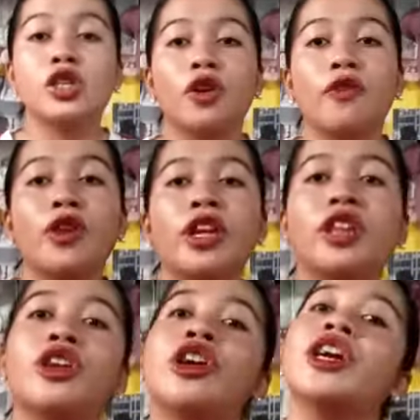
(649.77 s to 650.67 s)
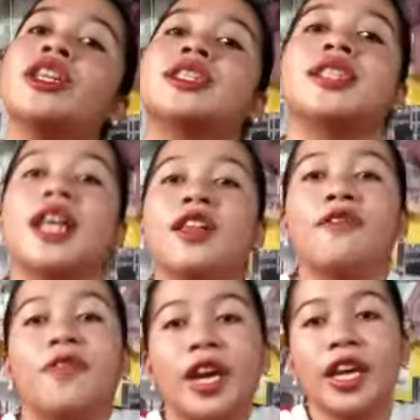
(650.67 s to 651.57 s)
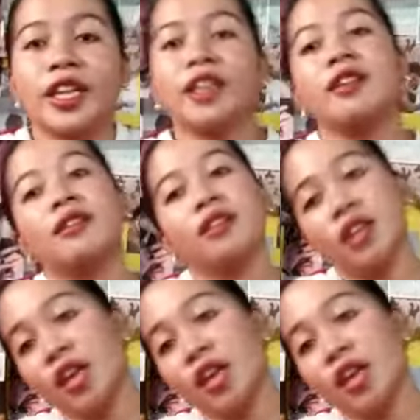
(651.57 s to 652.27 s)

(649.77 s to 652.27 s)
So, for the third cellophane,